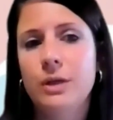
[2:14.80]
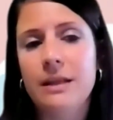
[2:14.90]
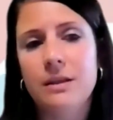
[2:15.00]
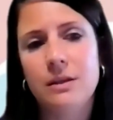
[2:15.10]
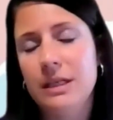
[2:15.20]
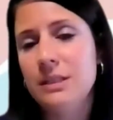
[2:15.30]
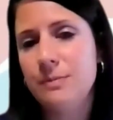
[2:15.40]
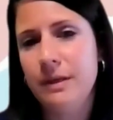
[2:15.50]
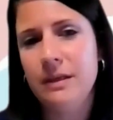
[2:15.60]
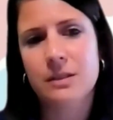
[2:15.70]
Together,
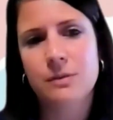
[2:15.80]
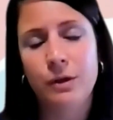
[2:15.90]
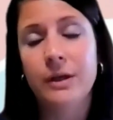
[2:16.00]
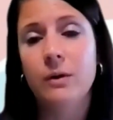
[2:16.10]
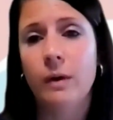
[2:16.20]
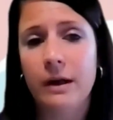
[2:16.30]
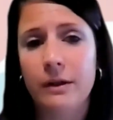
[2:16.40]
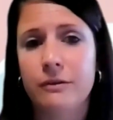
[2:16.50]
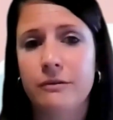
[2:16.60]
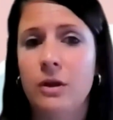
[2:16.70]
these speakers bring a
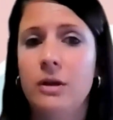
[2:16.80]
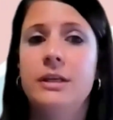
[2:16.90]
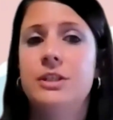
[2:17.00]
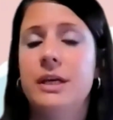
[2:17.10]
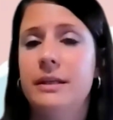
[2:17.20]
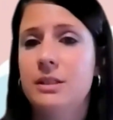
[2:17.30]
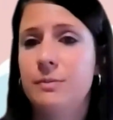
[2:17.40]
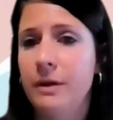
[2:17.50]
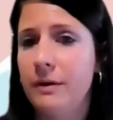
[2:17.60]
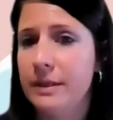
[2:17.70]
wealth of knowledge and
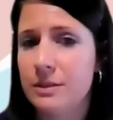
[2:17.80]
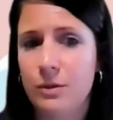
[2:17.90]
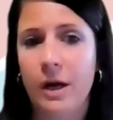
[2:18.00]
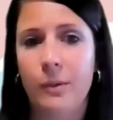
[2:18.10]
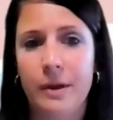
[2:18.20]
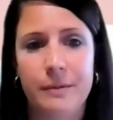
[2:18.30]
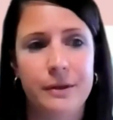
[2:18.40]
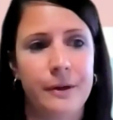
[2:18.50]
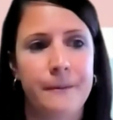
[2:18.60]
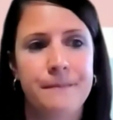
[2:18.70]
experience to our
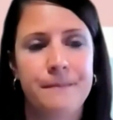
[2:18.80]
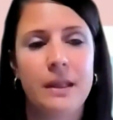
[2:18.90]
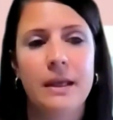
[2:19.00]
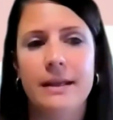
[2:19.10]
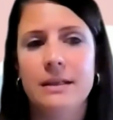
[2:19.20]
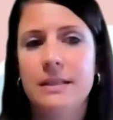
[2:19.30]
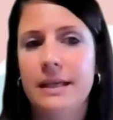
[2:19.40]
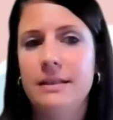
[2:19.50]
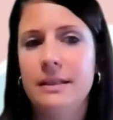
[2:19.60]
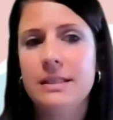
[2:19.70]
webinar, and
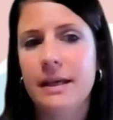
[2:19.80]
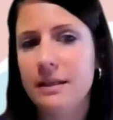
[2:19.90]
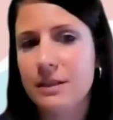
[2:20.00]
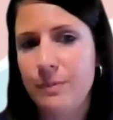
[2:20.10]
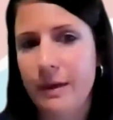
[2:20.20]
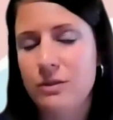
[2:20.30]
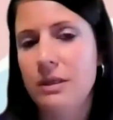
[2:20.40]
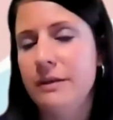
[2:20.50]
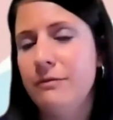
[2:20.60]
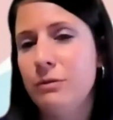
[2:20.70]
attendees can
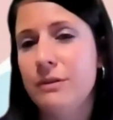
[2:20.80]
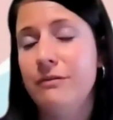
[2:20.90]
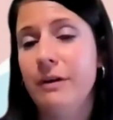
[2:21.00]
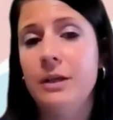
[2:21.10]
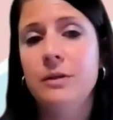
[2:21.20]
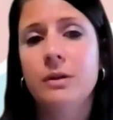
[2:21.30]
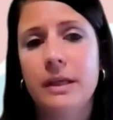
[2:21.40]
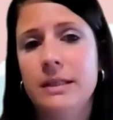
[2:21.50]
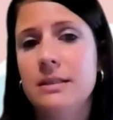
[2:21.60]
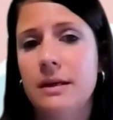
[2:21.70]
expect to leave with
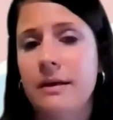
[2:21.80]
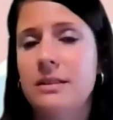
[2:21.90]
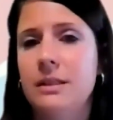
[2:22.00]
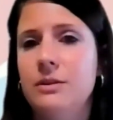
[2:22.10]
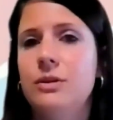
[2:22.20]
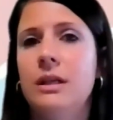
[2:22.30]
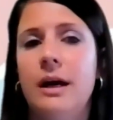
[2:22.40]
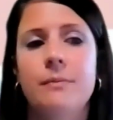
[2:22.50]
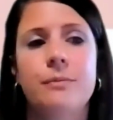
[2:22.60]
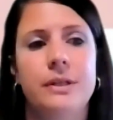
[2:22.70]
valuable insights into the
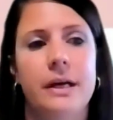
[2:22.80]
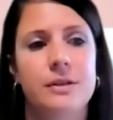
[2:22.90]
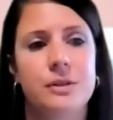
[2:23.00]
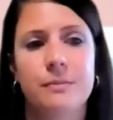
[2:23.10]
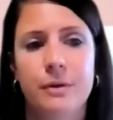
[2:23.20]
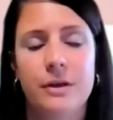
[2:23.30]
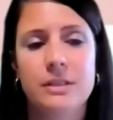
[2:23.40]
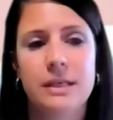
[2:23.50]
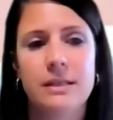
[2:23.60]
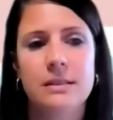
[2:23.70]
lime production
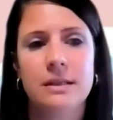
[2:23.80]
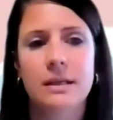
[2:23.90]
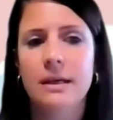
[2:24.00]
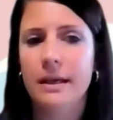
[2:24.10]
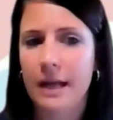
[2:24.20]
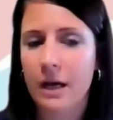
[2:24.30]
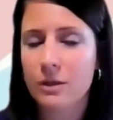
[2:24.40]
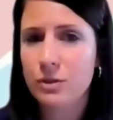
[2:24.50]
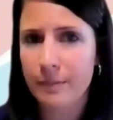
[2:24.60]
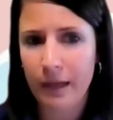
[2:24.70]
process and
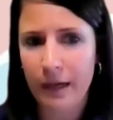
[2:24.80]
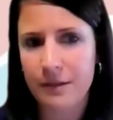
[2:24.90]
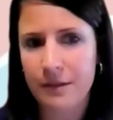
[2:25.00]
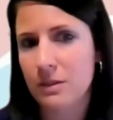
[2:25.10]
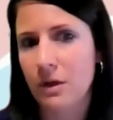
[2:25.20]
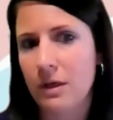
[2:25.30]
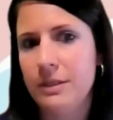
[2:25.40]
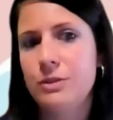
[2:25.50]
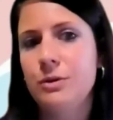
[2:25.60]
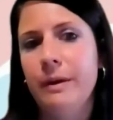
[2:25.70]
how to apply this
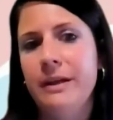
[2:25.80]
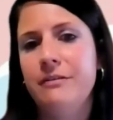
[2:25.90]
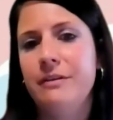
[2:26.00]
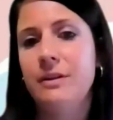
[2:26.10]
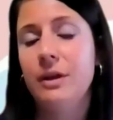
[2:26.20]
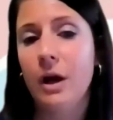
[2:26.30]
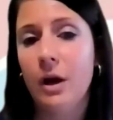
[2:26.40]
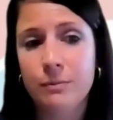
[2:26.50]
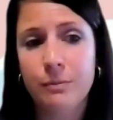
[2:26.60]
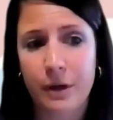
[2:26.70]
knowledge to benefit their
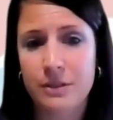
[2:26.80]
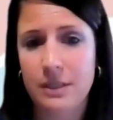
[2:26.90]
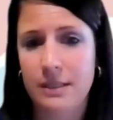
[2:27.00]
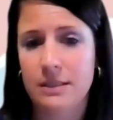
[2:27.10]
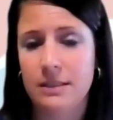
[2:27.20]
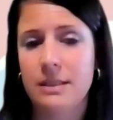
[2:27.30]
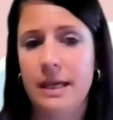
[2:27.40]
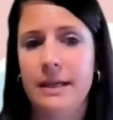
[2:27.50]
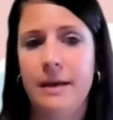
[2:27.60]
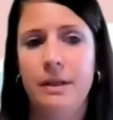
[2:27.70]
own
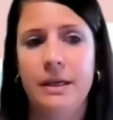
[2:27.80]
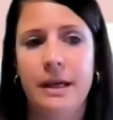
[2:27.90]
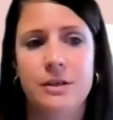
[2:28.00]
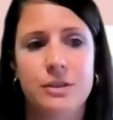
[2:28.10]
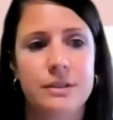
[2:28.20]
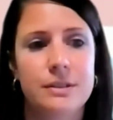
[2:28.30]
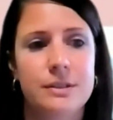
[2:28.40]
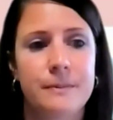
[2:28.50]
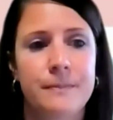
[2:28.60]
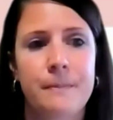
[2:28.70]
processes and
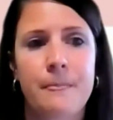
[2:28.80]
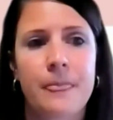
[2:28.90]
applications.